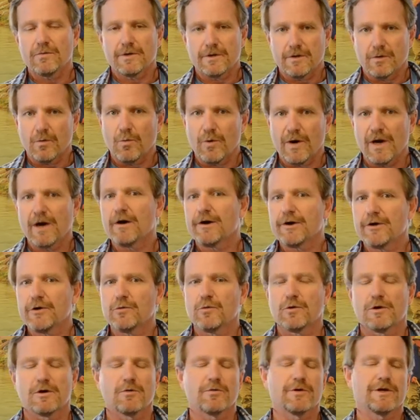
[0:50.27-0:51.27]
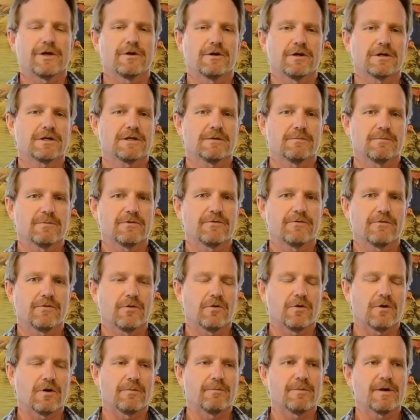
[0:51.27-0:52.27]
where you were when you hooked it before.